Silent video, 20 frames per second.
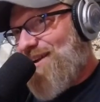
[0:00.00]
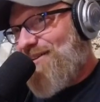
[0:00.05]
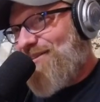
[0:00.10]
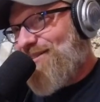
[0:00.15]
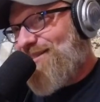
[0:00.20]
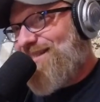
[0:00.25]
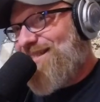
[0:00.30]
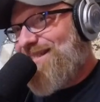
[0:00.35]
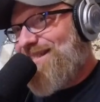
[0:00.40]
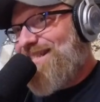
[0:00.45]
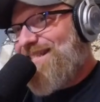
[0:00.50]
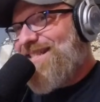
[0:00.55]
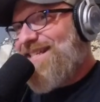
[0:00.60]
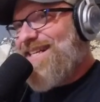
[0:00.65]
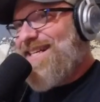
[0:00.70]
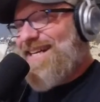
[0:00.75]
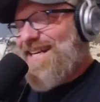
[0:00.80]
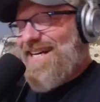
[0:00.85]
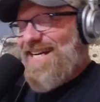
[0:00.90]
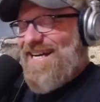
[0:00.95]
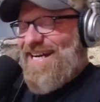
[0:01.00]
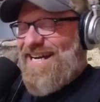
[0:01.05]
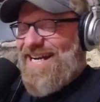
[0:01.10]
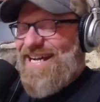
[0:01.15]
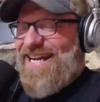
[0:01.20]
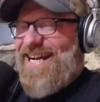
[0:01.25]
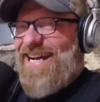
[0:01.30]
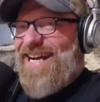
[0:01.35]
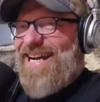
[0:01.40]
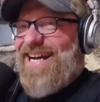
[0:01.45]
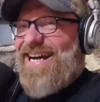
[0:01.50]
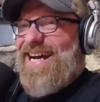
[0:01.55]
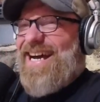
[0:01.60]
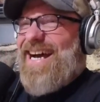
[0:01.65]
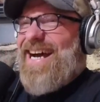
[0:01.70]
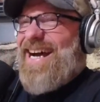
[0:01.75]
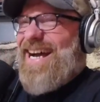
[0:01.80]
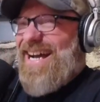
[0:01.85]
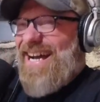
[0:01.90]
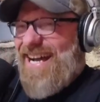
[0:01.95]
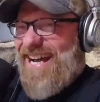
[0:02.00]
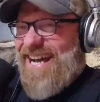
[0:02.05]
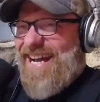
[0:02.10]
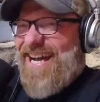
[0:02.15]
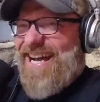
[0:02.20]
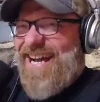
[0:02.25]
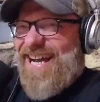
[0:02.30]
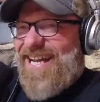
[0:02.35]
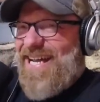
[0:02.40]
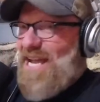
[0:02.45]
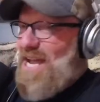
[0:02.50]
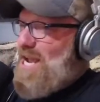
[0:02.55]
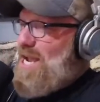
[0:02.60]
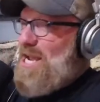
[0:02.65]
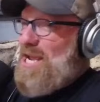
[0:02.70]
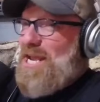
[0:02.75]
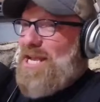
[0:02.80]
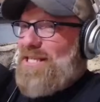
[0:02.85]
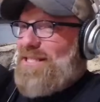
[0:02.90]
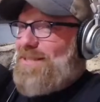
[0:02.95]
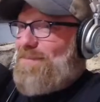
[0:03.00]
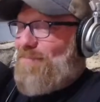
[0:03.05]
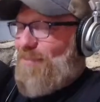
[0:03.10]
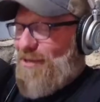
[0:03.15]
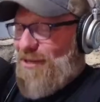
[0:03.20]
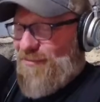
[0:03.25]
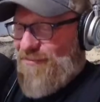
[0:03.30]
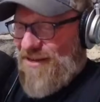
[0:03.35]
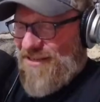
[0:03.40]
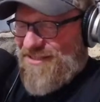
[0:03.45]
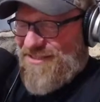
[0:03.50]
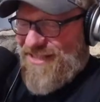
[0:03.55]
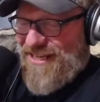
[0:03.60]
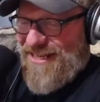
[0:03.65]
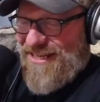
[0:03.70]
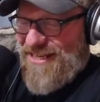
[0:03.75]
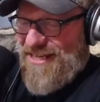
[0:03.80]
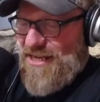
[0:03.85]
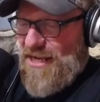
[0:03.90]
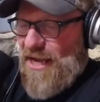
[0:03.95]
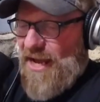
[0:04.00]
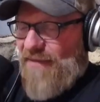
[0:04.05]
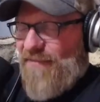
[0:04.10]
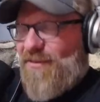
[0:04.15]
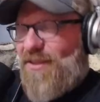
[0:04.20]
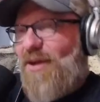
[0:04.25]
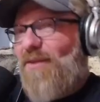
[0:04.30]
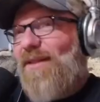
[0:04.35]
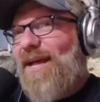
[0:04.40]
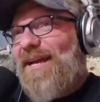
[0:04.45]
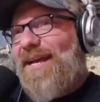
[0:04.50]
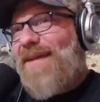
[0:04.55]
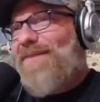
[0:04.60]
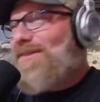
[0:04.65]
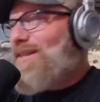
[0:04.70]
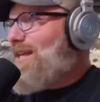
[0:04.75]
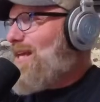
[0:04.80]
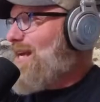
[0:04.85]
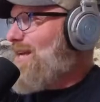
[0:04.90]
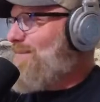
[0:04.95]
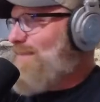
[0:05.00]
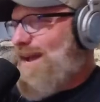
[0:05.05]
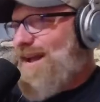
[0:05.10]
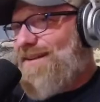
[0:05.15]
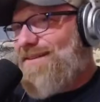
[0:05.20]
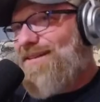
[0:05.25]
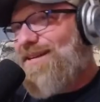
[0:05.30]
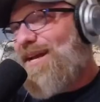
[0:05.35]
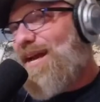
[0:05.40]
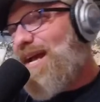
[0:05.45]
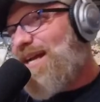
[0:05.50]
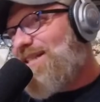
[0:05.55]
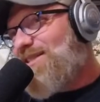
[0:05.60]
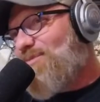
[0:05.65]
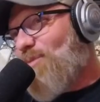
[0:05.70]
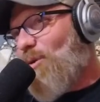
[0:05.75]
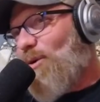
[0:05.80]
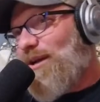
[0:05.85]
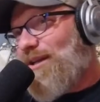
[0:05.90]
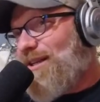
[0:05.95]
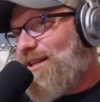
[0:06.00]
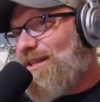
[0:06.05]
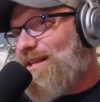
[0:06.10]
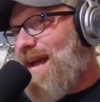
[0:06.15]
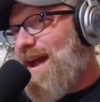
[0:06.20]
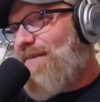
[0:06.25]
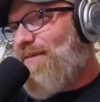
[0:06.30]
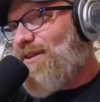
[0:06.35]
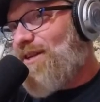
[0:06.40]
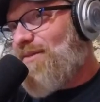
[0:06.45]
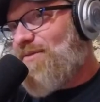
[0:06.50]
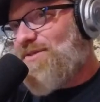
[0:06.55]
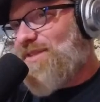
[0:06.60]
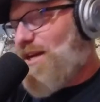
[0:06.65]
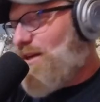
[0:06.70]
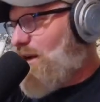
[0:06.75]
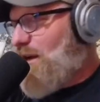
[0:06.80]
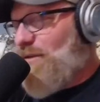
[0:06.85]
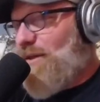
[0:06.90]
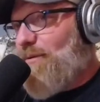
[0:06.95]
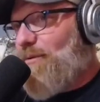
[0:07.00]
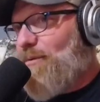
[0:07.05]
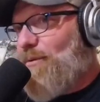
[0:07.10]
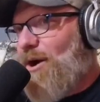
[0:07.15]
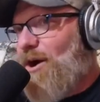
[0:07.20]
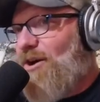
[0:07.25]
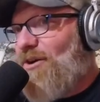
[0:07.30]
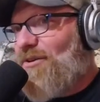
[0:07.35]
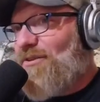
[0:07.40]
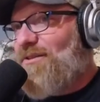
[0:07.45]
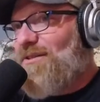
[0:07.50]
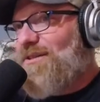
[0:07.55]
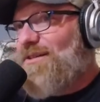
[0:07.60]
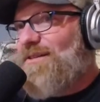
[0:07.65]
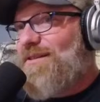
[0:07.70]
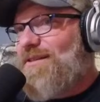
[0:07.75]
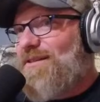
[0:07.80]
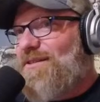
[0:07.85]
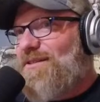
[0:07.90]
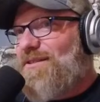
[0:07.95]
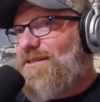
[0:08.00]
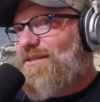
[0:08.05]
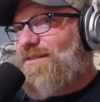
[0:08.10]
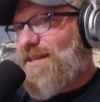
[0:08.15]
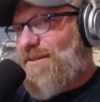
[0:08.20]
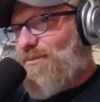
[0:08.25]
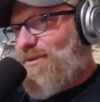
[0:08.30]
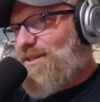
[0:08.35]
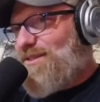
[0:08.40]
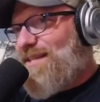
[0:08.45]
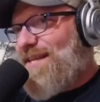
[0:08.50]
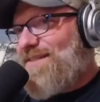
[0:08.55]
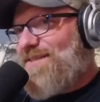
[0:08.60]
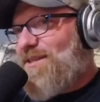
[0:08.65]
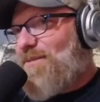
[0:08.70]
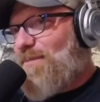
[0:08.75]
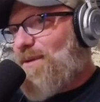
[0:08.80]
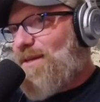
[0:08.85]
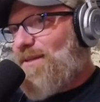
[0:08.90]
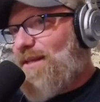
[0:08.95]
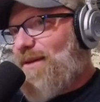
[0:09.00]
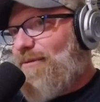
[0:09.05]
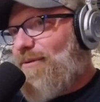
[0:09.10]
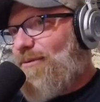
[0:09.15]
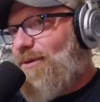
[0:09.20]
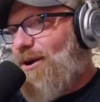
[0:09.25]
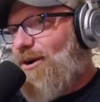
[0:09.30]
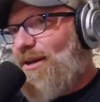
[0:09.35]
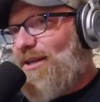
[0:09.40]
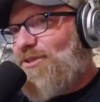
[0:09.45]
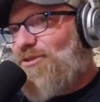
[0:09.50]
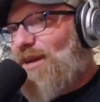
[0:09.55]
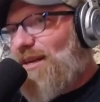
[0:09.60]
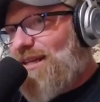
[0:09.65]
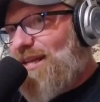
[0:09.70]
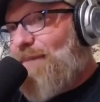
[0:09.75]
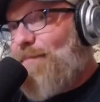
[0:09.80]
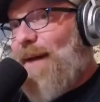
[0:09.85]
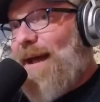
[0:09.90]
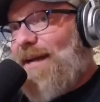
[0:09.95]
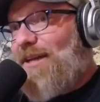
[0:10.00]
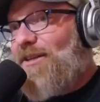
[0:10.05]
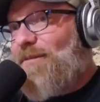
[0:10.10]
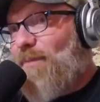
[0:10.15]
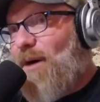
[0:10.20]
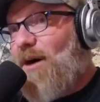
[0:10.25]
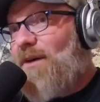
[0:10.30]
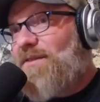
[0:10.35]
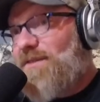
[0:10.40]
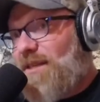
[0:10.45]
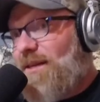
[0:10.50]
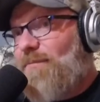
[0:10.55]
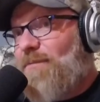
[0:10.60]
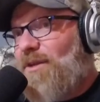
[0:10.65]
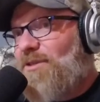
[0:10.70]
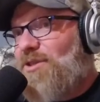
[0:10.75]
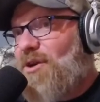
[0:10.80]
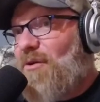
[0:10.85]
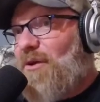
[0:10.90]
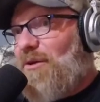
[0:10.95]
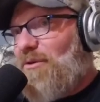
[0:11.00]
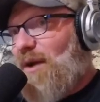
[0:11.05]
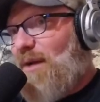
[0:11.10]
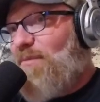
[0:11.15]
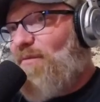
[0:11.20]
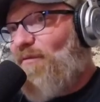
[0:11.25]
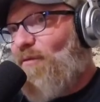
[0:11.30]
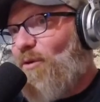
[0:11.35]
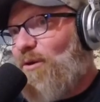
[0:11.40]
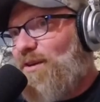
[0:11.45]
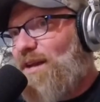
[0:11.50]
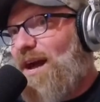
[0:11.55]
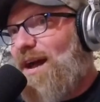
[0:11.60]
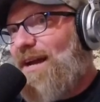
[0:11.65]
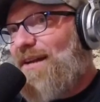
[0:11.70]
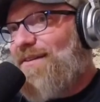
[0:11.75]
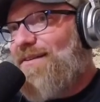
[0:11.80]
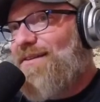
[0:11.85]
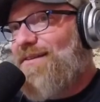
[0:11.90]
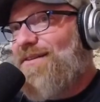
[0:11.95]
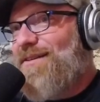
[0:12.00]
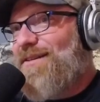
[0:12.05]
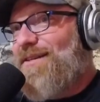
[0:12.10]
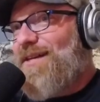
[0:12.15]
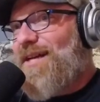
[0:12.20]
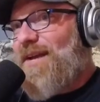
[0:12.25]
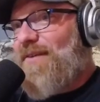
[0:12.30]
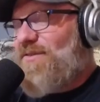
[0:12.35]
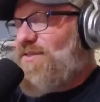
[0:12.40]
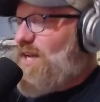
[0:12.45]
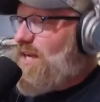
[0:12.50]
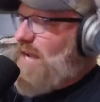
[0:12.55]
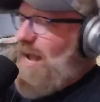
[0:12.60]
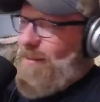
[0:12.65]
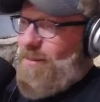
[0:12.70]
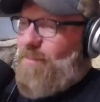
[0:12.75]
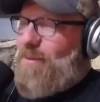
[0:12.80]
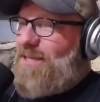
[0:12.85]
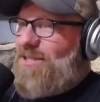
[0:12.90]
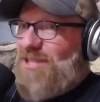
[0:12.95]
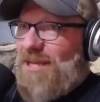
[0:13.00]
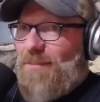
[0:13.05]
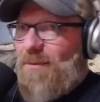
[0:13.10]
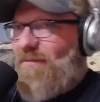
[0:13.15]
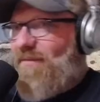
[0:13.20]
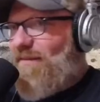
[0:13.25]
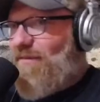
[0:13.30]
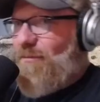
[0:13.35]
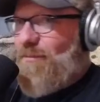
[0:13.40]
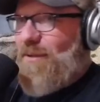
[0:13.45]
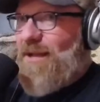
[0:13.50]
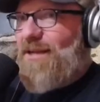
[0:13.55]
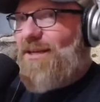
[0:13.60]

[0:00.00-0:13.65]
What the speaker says: Yeah, I don't think so. It's the only one I know of. He's pretty much it. Even though, like, at the end, man, he swore he didn't have it. He was like, oh, they were wrong. They retested me, and they were wrong. He tried to get back into boxing. I'm not joking. Right before he died, he was like, I'm in the best shape I've ever been.